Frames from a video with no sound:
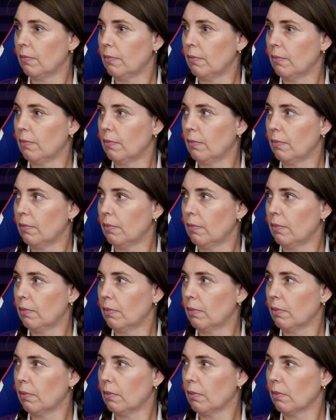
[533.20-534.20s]

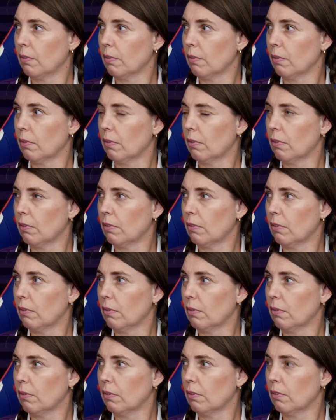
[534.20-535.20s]

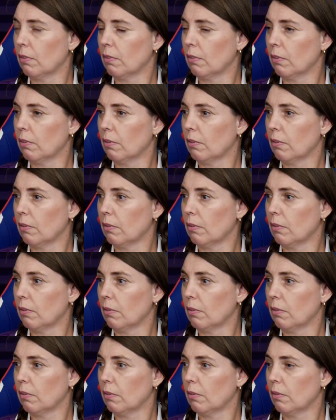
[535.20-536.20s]

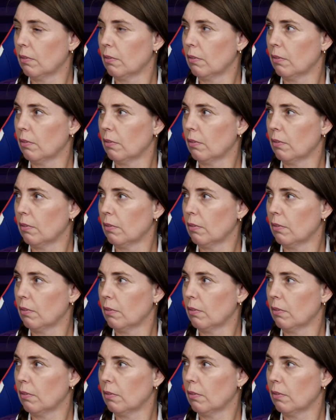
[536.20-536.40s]
This person isn't speaking.